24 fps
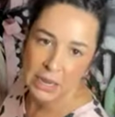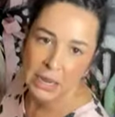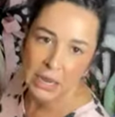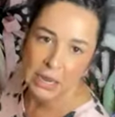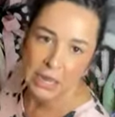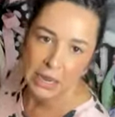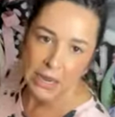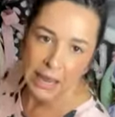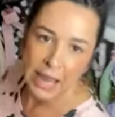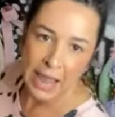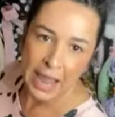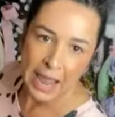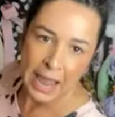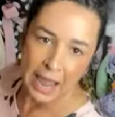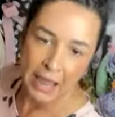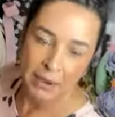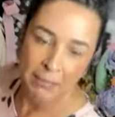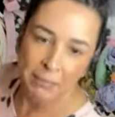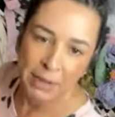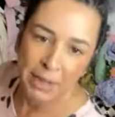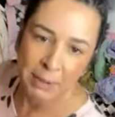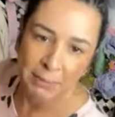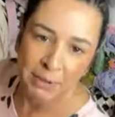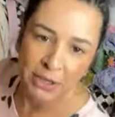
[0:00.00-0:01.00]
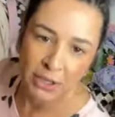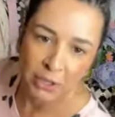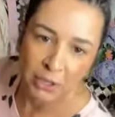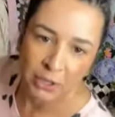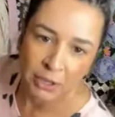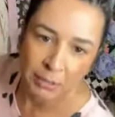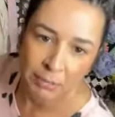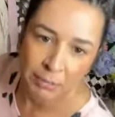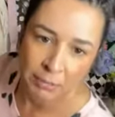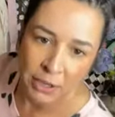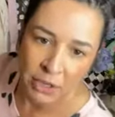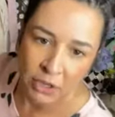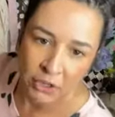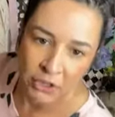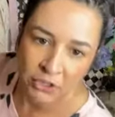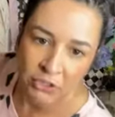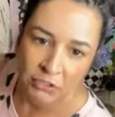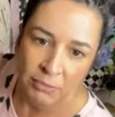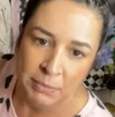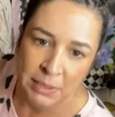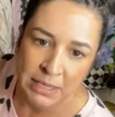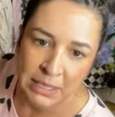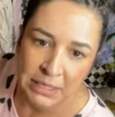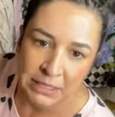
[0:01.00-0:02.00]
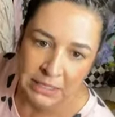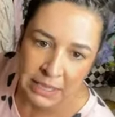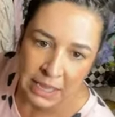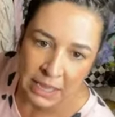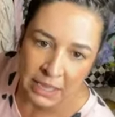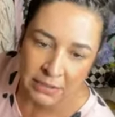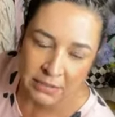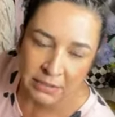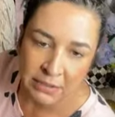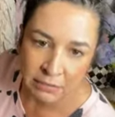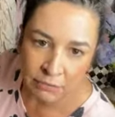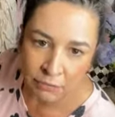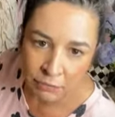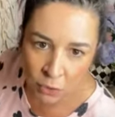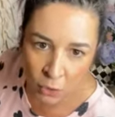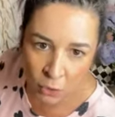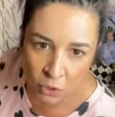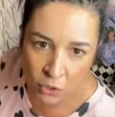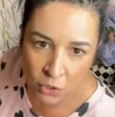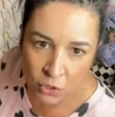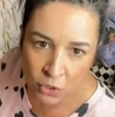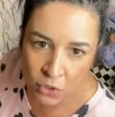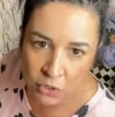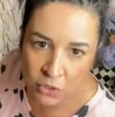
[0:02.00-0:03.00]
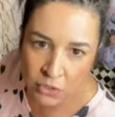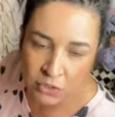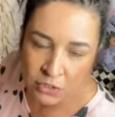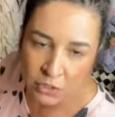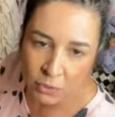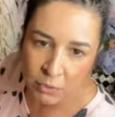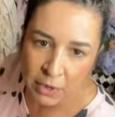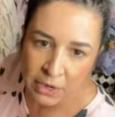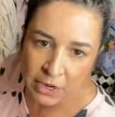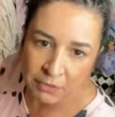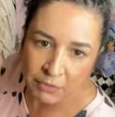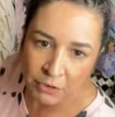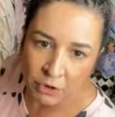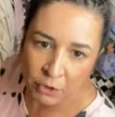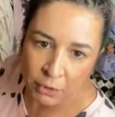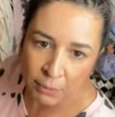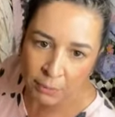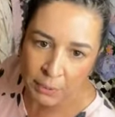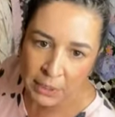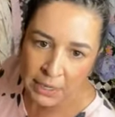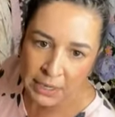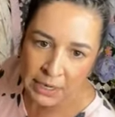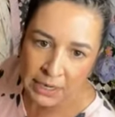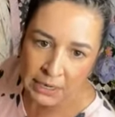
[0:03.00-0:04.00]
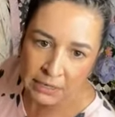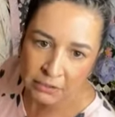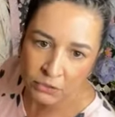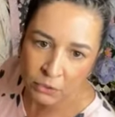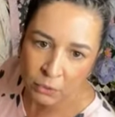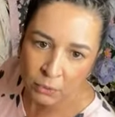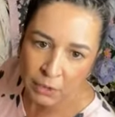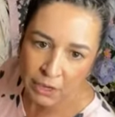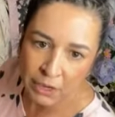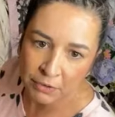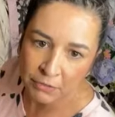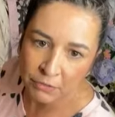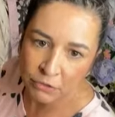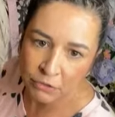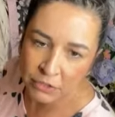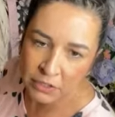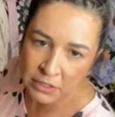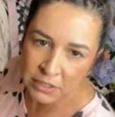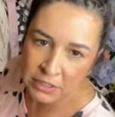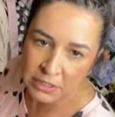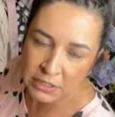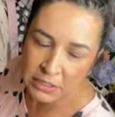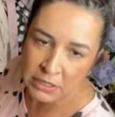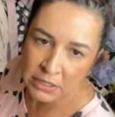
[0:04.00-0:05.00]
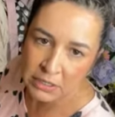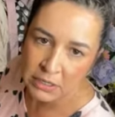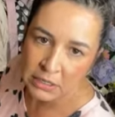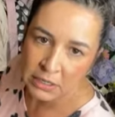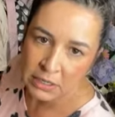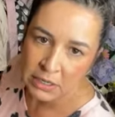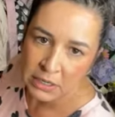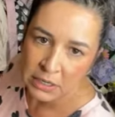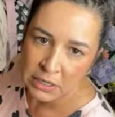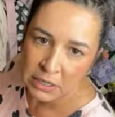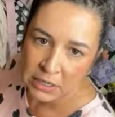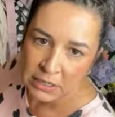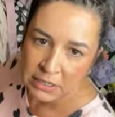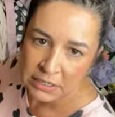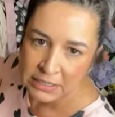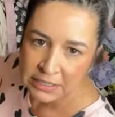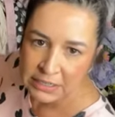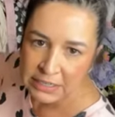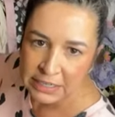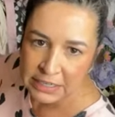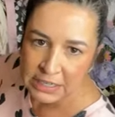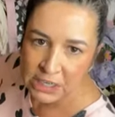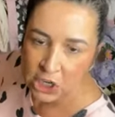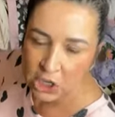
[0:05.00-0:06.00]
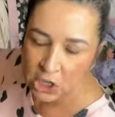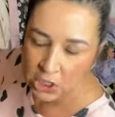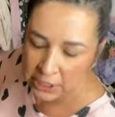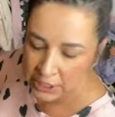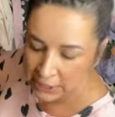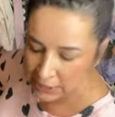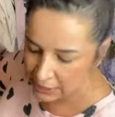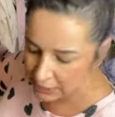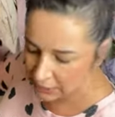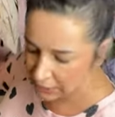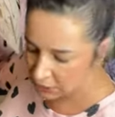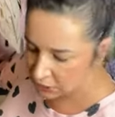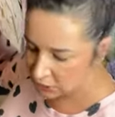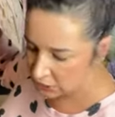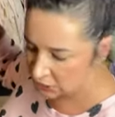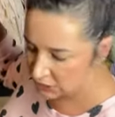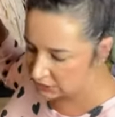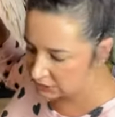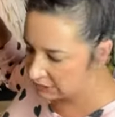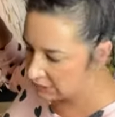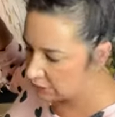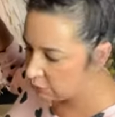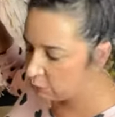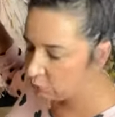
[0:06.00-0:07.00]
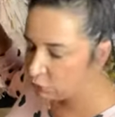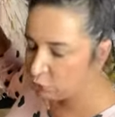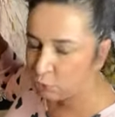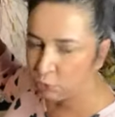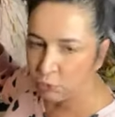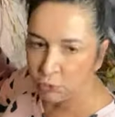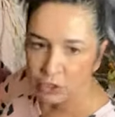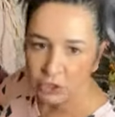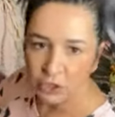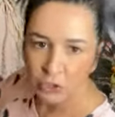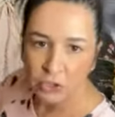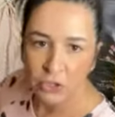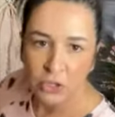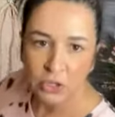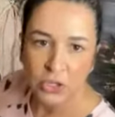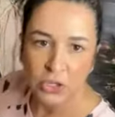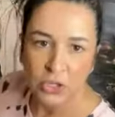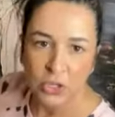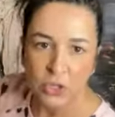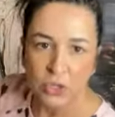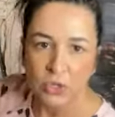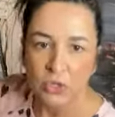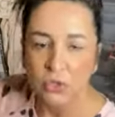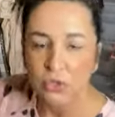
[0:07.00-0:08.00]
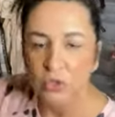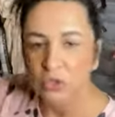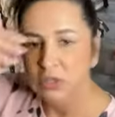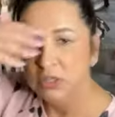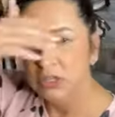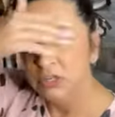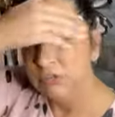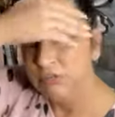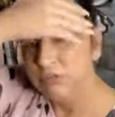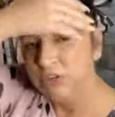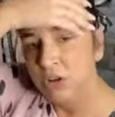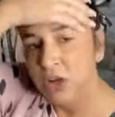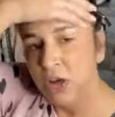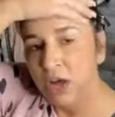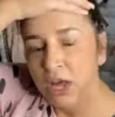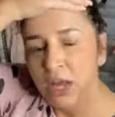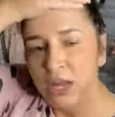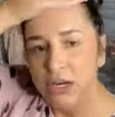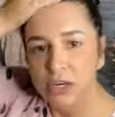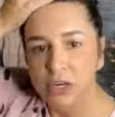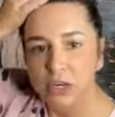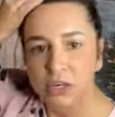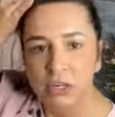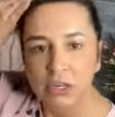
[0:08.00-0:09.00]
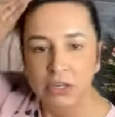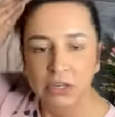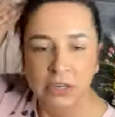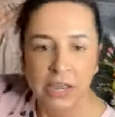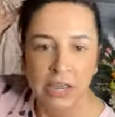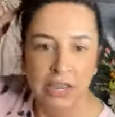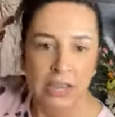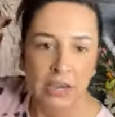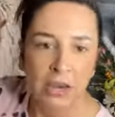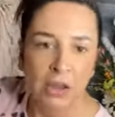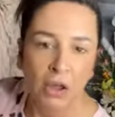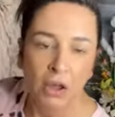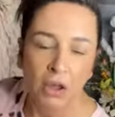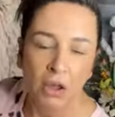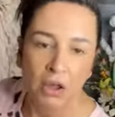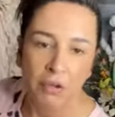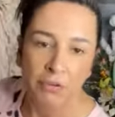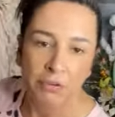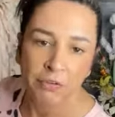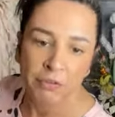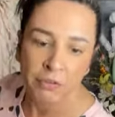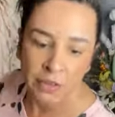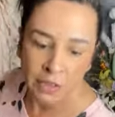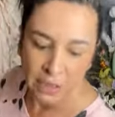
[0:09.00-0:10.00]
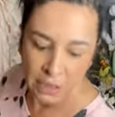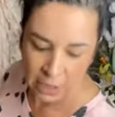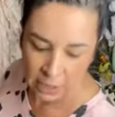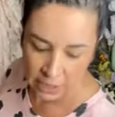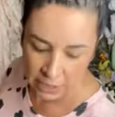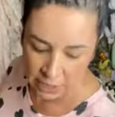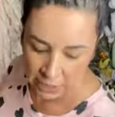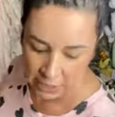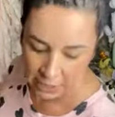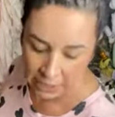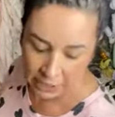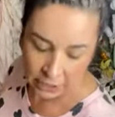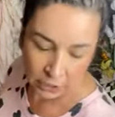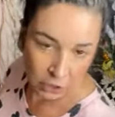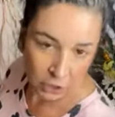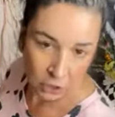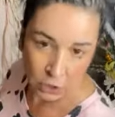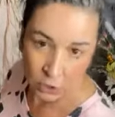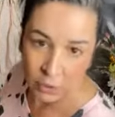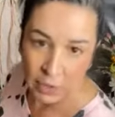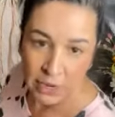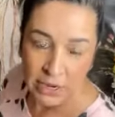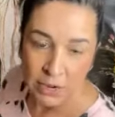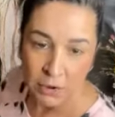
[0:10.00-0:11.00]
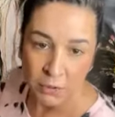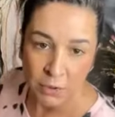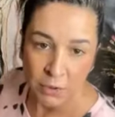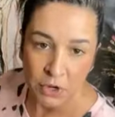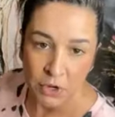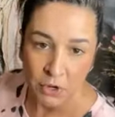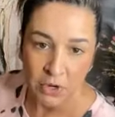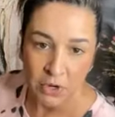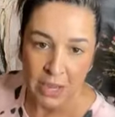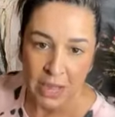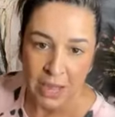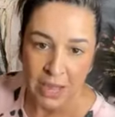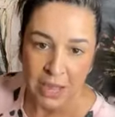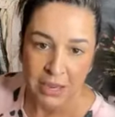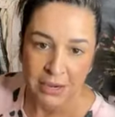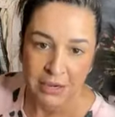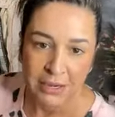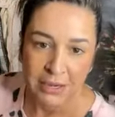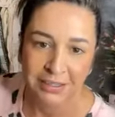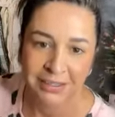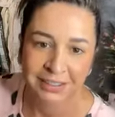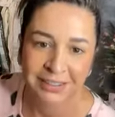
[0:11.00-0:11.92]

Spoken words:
and I add my embellishments, as in florals or whatever, or picks or whatever, just to stick it all in there and to see which one you're going to use, and if not, you can take it off and glue it in when you're done.